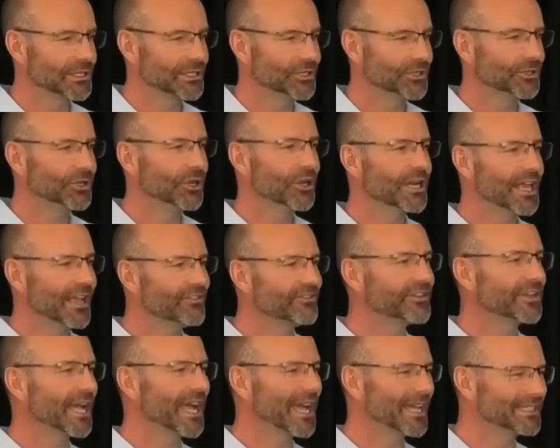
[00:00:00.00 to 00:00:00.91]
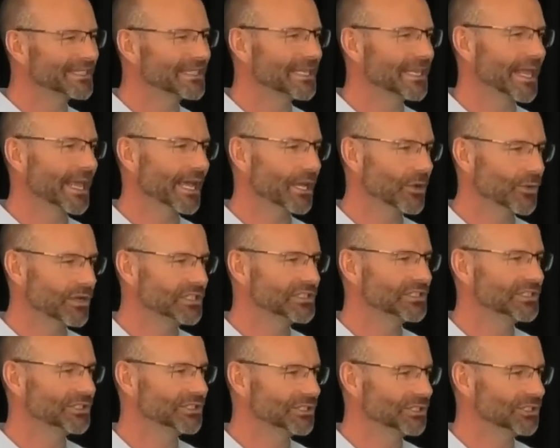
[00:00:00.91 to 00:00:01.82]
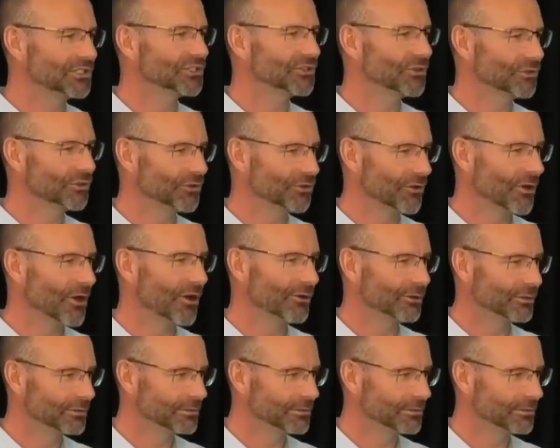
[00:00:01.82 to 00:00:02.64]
you don't have to answer that question just on your own.